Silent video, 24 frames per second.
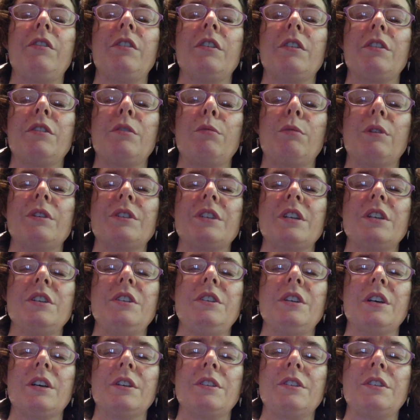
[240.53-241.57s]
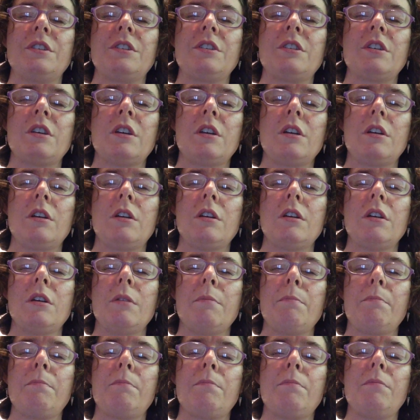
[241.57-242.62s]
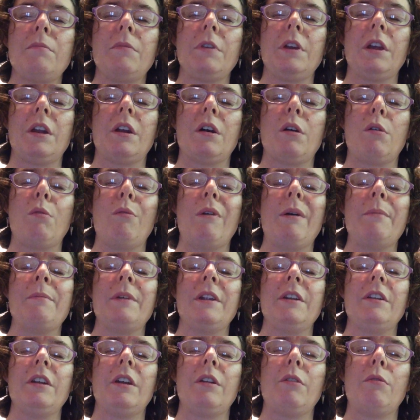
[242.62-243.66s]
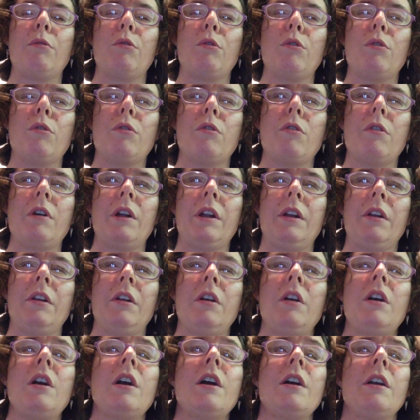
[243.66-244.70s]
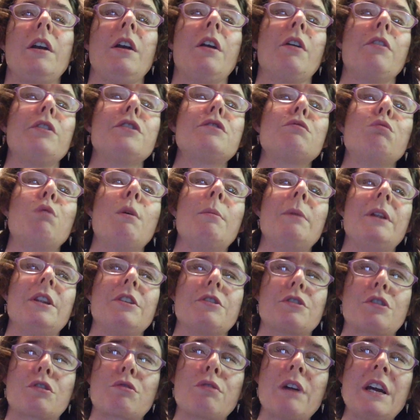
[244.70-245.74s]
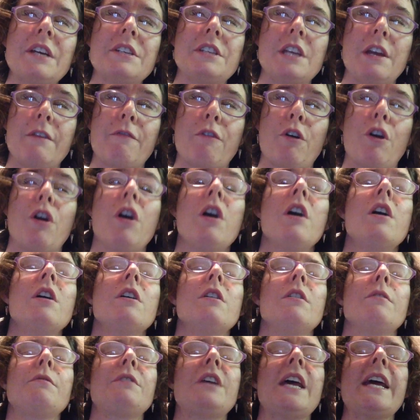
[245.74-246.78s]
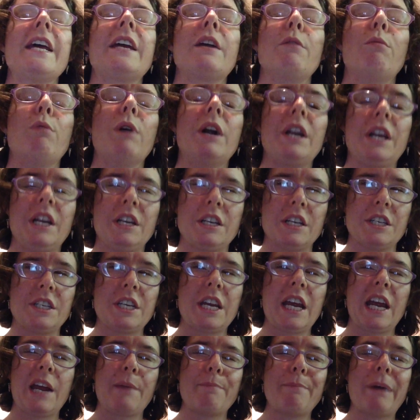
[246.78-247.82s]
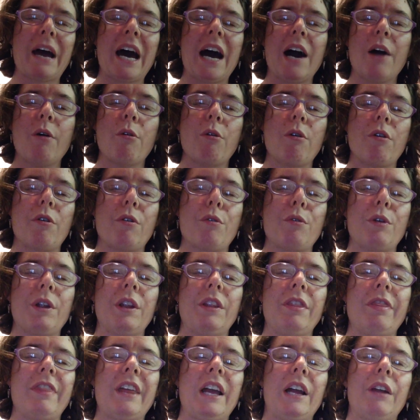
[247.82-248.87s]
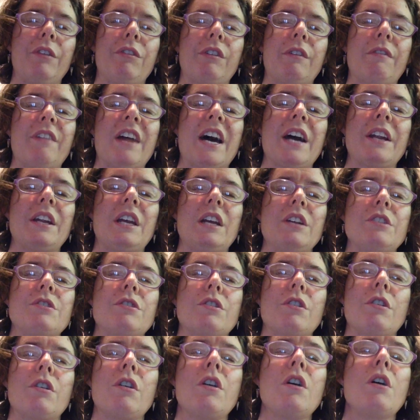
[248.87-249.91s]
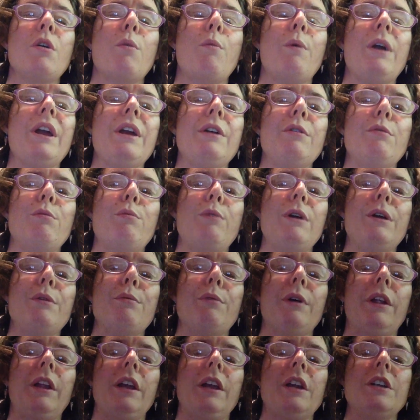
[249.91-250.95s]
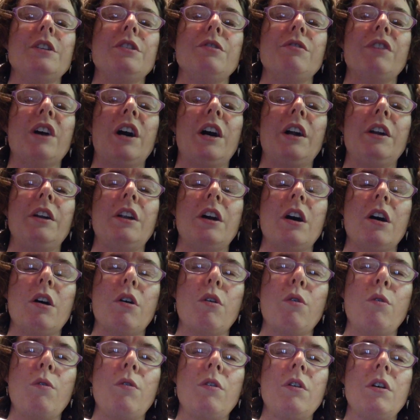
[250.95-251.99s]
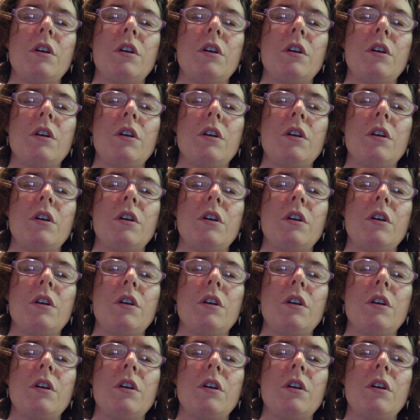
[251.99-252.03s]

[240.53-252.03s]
just was it just you know women didn't rule and you know this woman is crazy for take wanting to take power and things of that nature we we really do not know